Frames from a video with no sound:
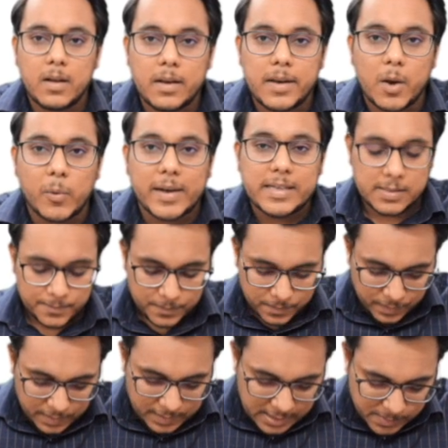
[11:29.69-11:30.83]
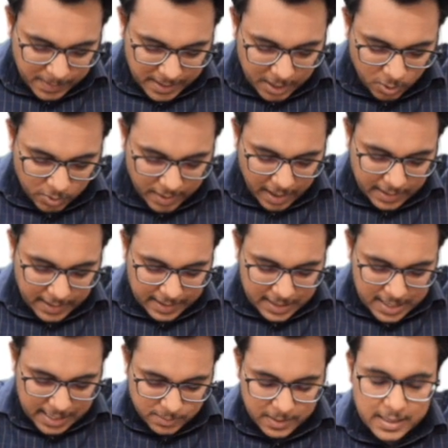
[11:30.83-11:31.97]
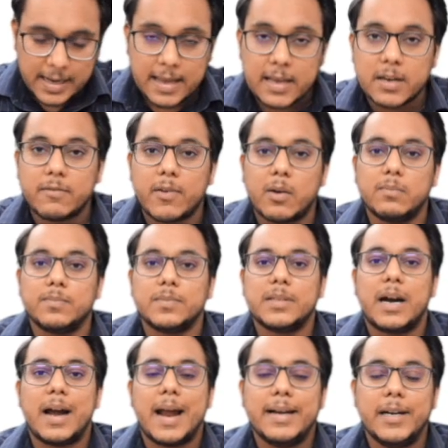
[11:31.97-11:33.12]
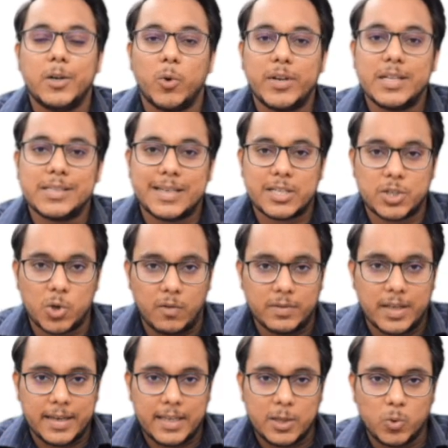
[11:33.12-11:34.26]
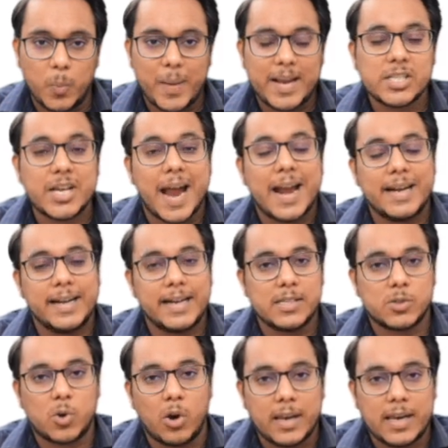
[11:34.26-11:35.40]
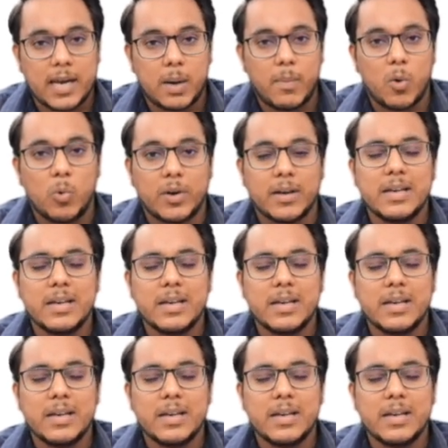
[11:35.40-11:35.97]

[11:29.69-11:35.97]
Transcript: Now guys, this particular article has been taken from the editorial section of the Hindu page and it is talking about